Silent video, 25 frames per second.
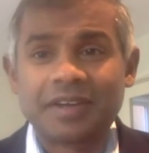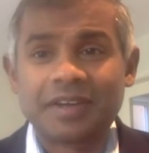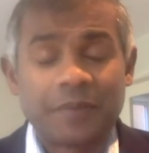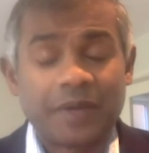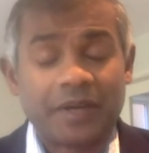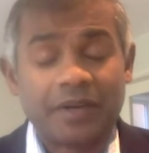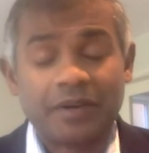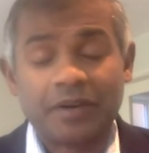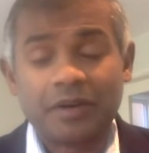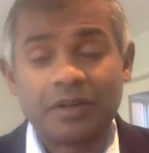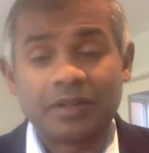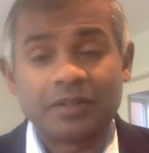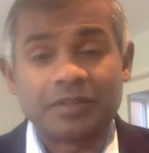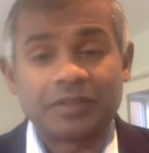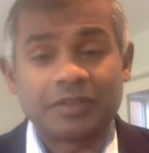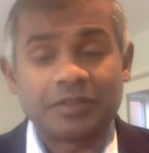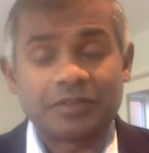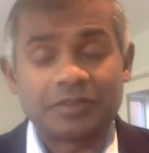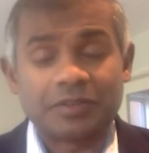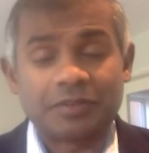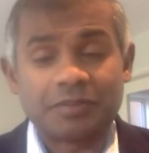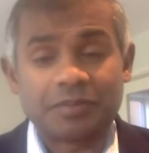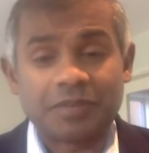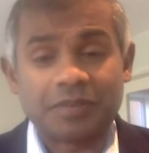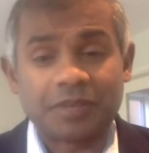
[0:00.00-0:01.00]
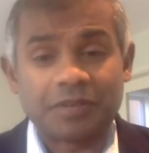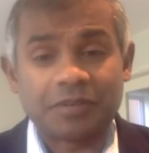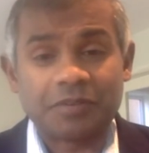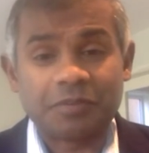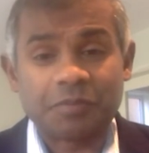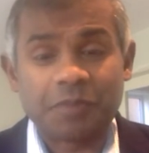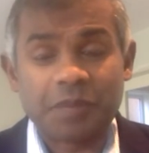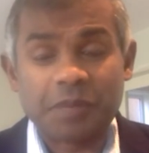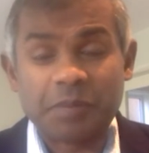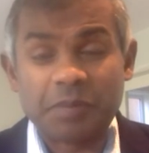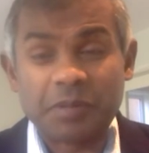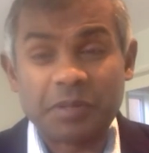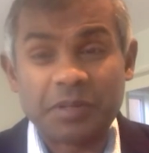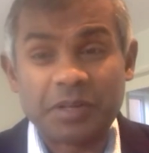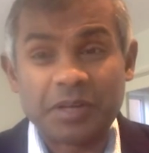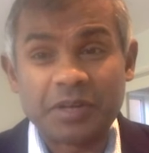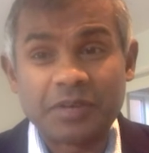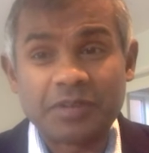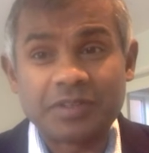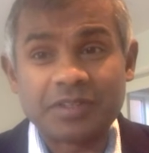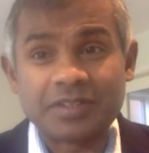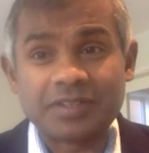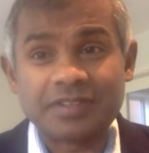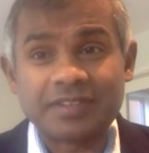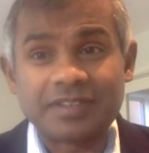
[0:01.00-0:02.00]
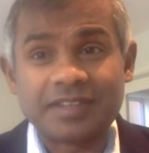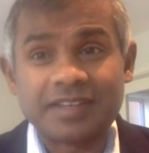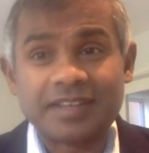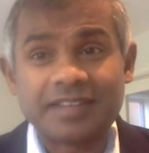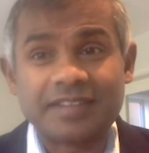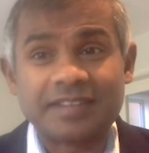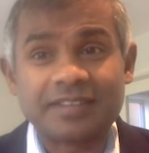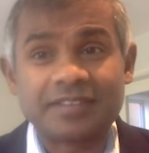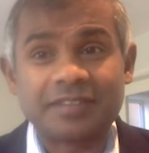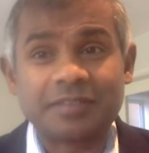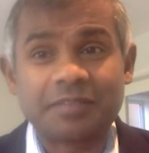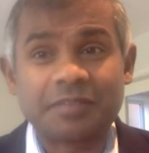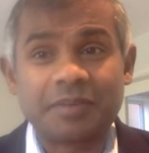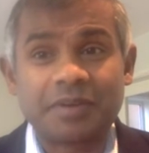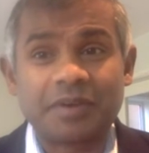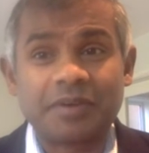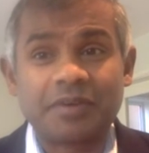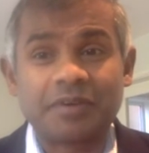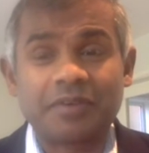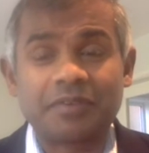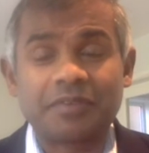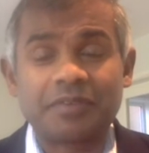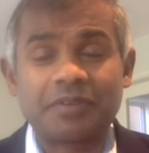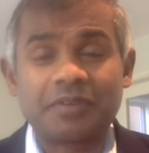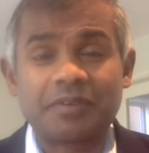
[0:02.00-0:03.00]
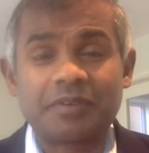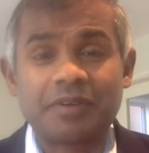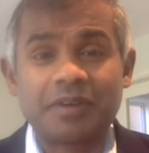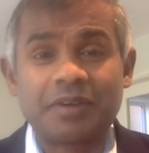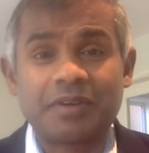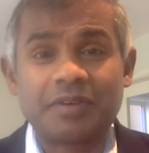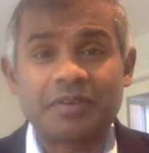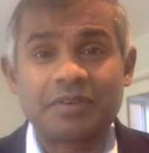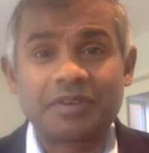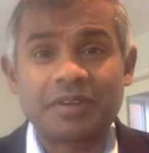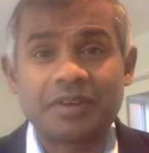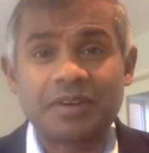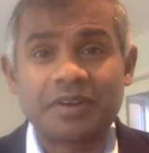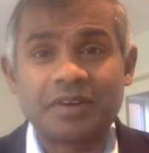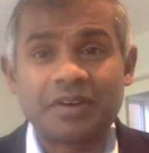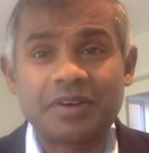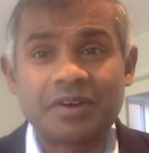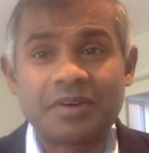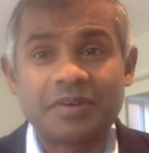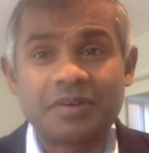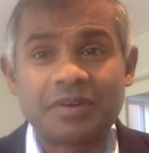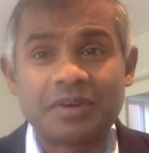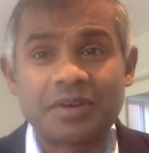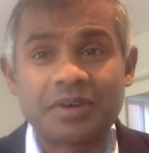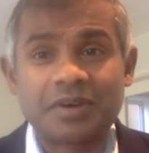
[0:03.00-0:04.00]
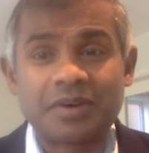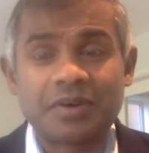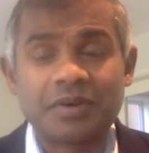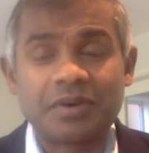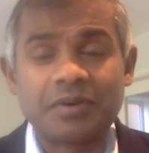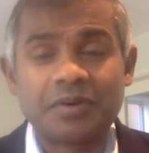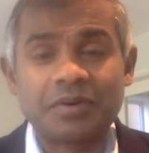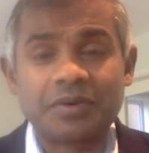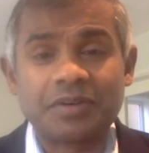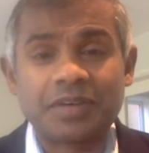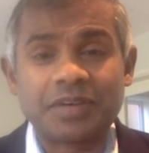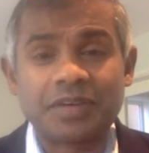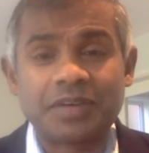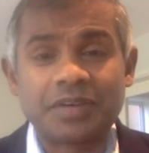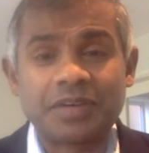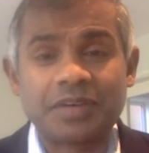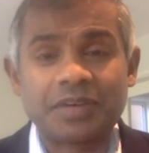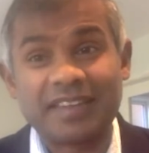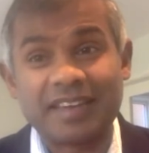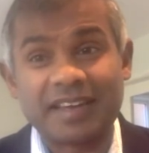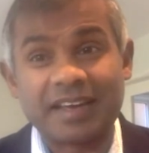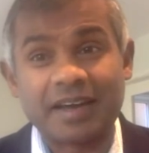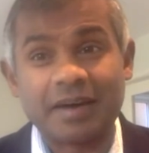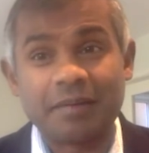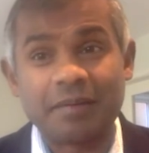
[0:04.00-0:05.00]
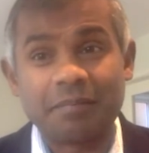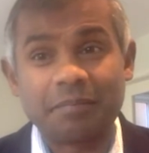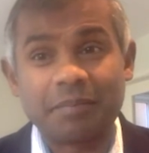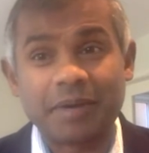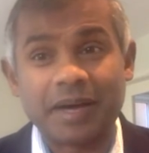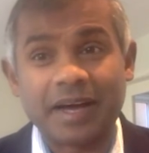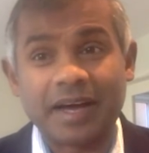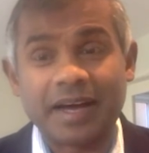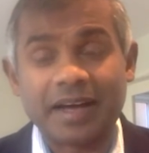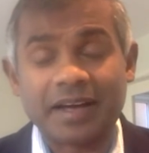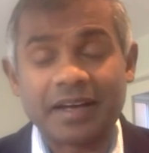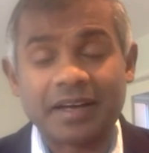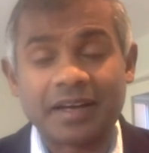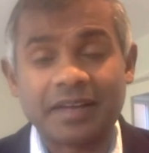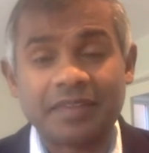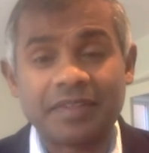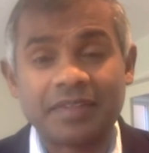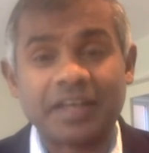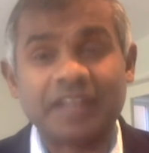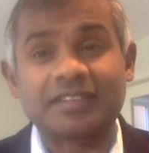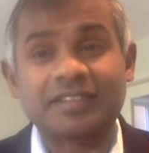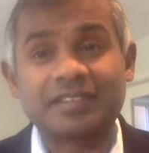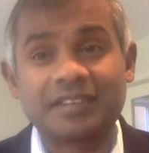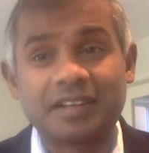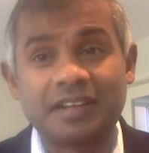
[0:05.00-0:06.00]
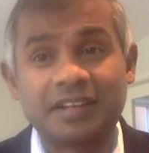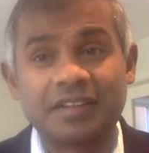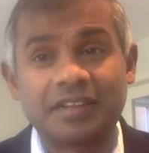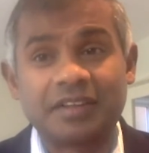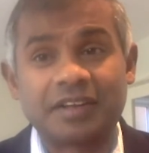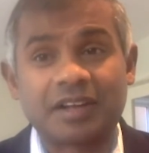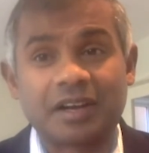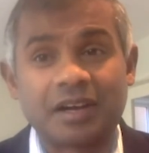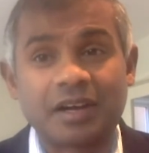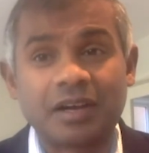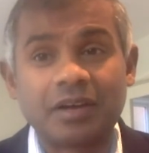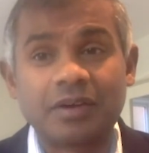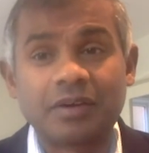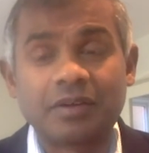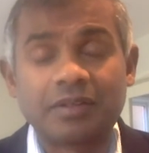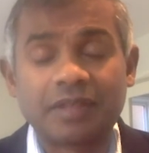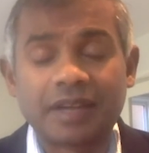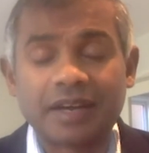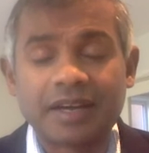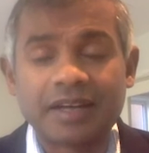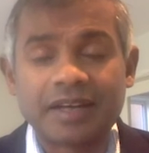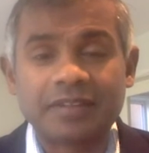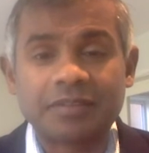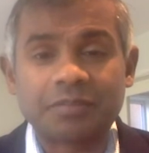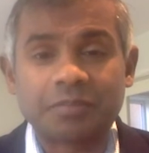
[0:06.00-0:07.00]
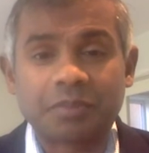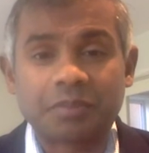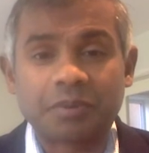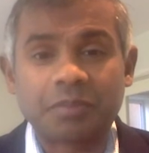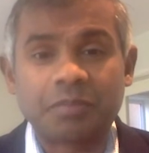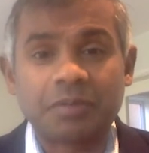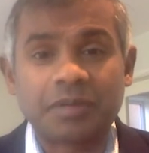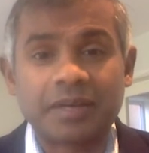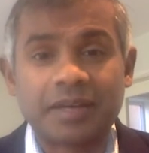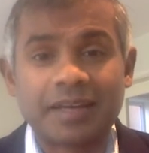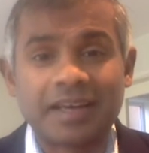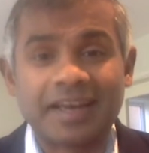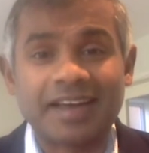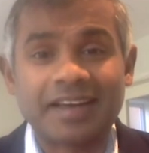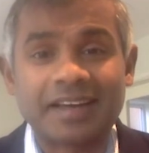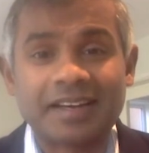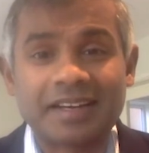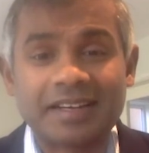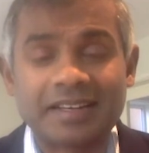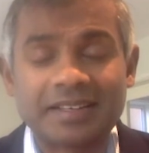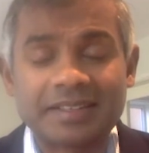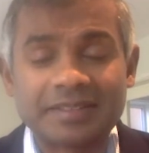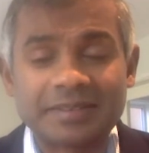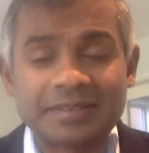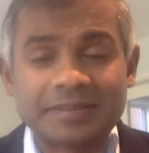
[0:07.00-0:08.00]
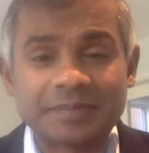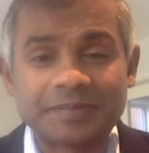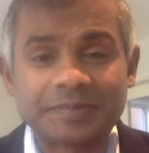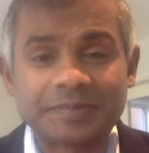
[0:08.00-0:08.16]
And also sometimes people notice they disappear off their own accord, and then they come back, and that's another clue that it's probably a ganglion.